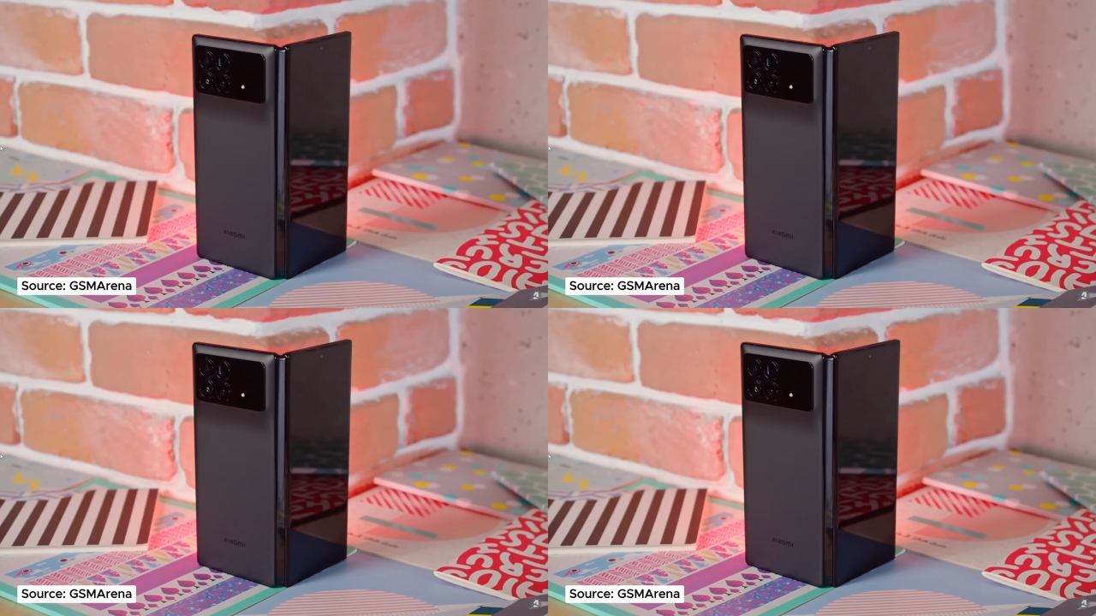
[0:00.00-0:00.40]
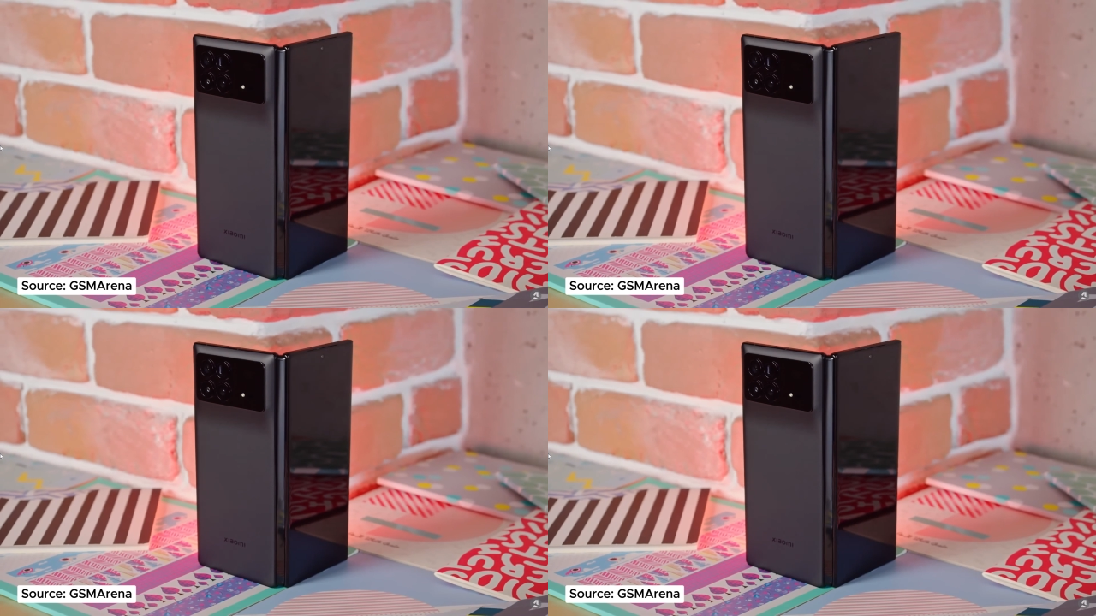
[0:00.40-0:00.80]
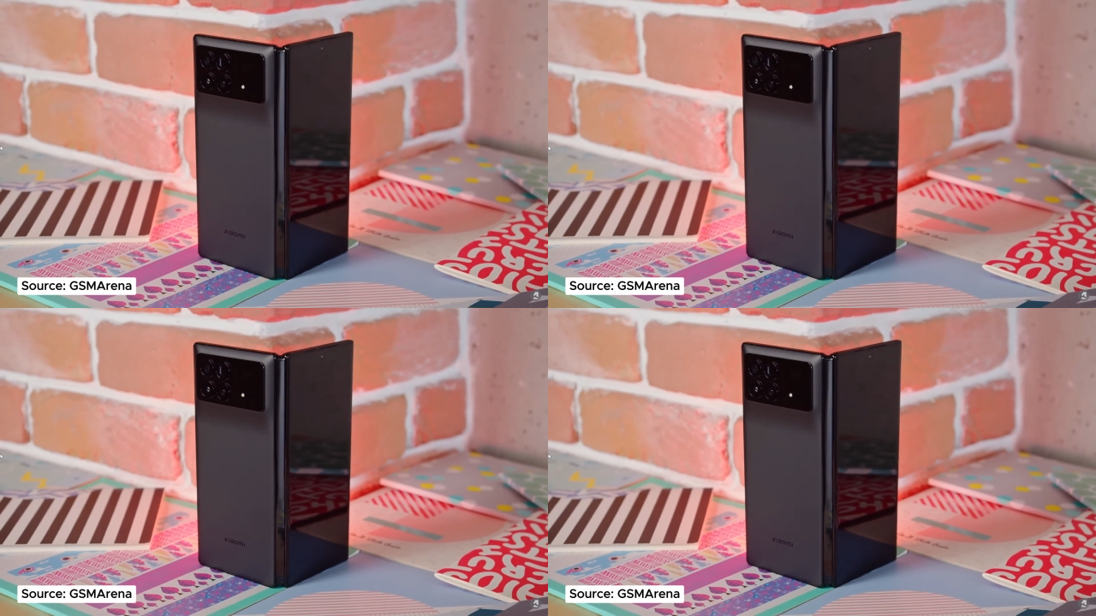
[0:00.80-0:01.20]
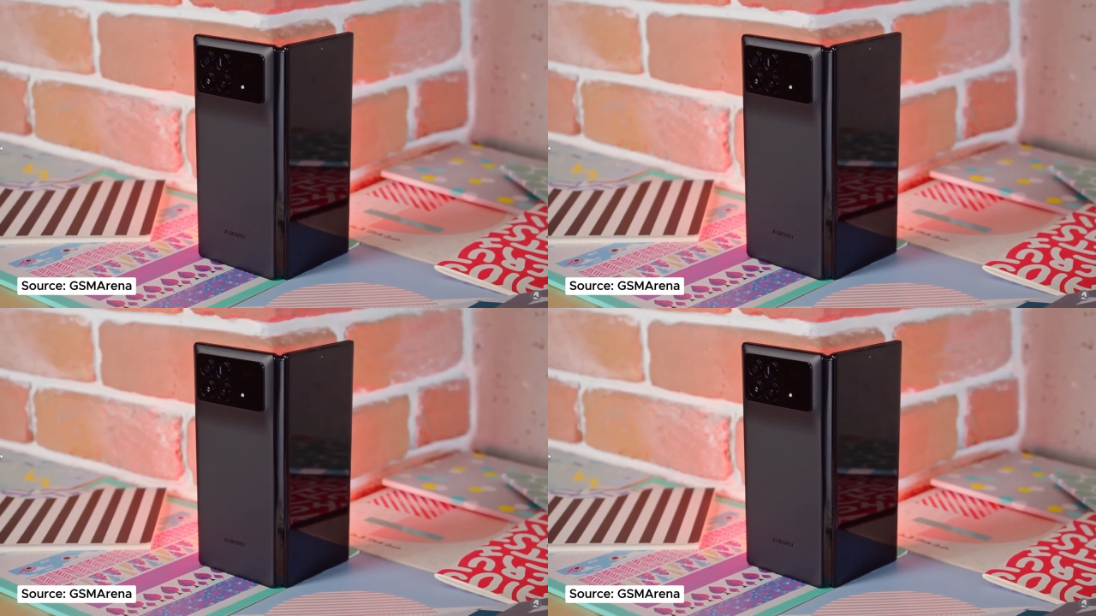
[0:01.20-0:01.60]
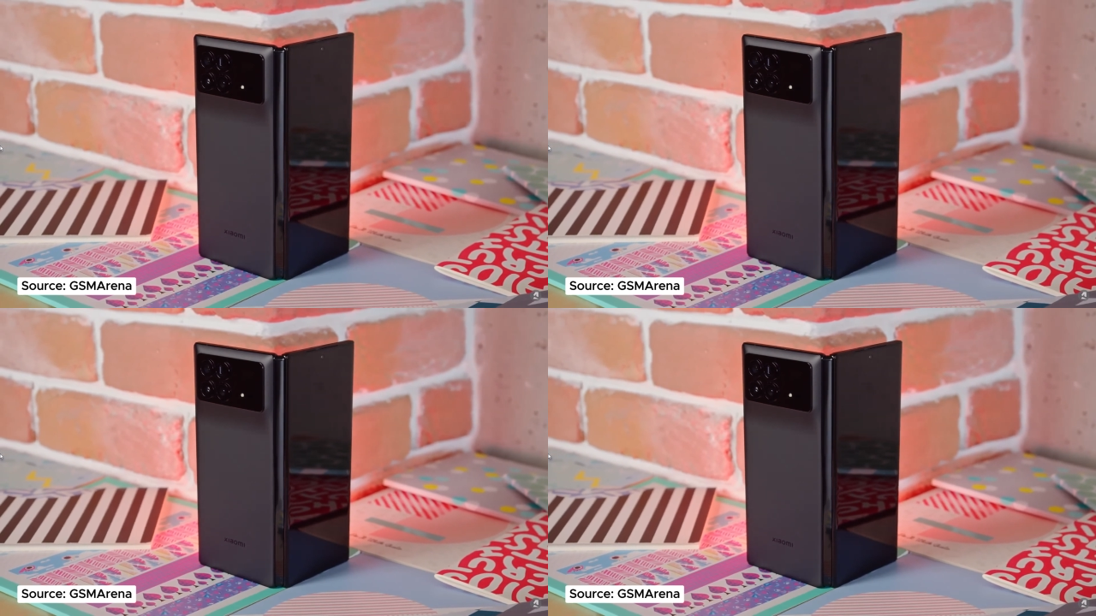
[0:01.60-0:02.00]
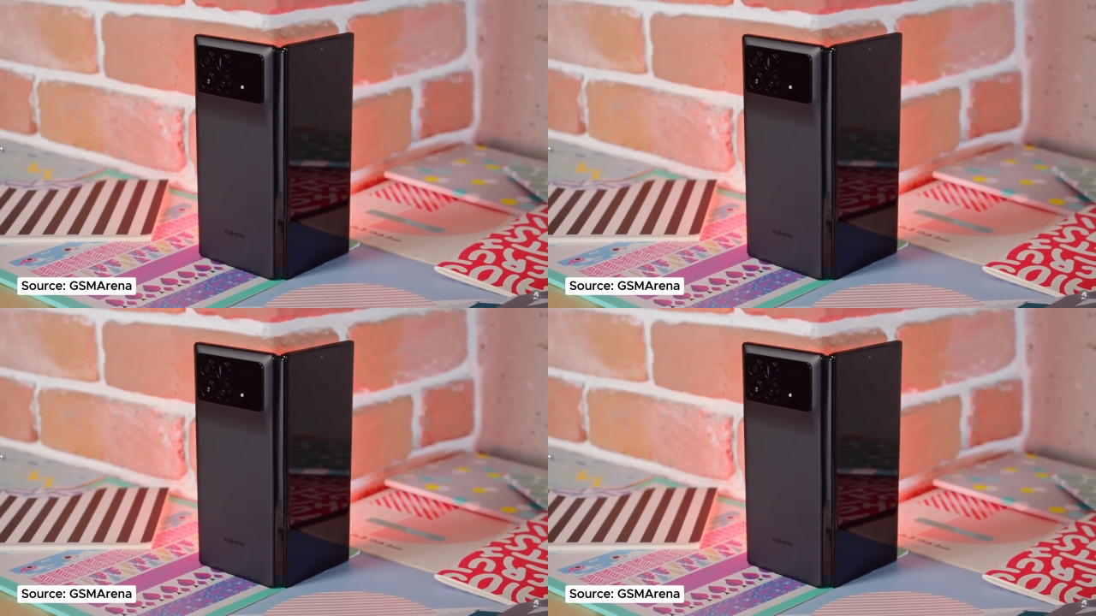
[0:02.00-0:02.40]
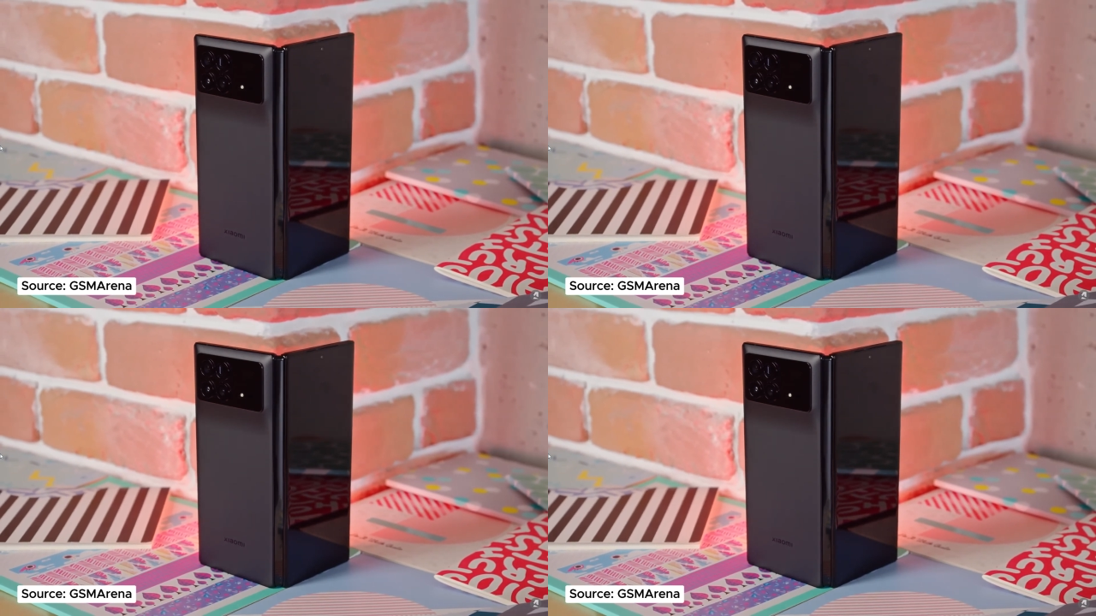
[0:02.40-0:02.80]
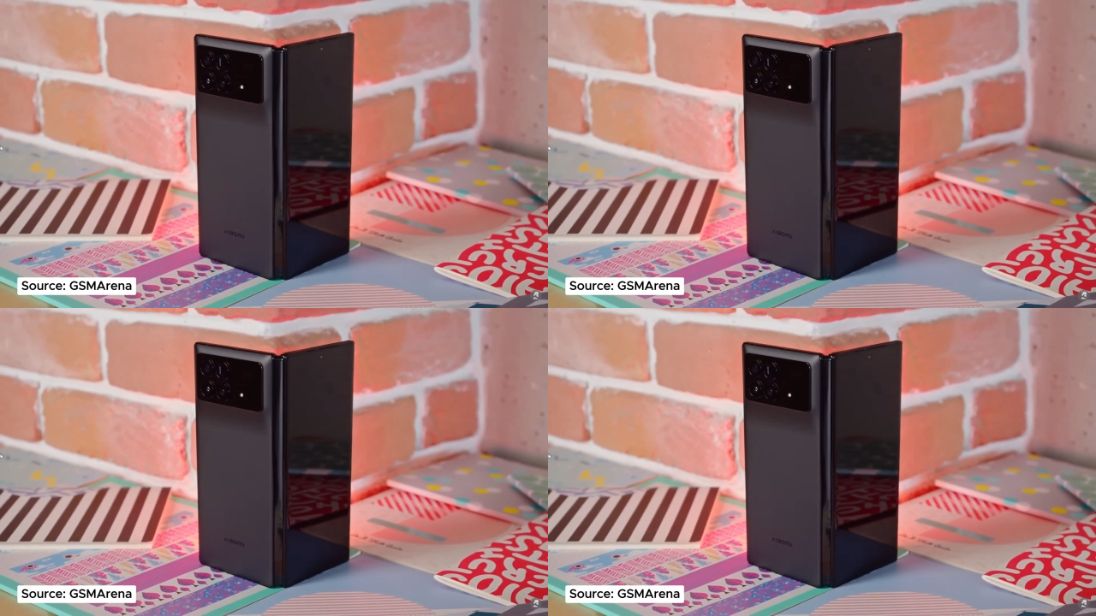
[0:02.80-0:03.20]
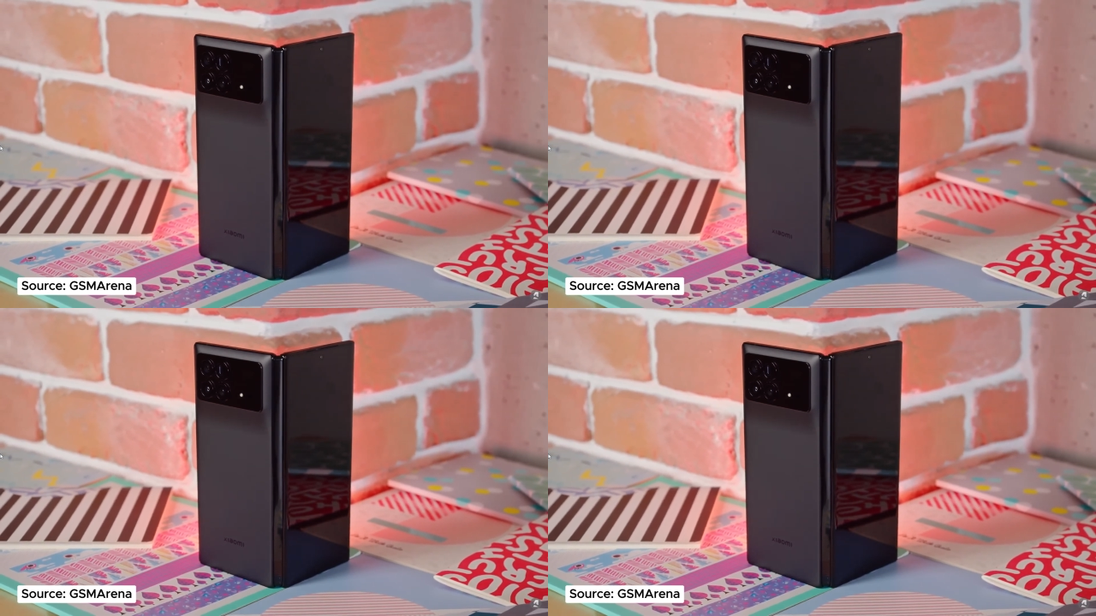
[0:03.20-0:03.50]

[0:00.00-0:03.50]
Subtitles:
No face is visible, so there are no lips to read.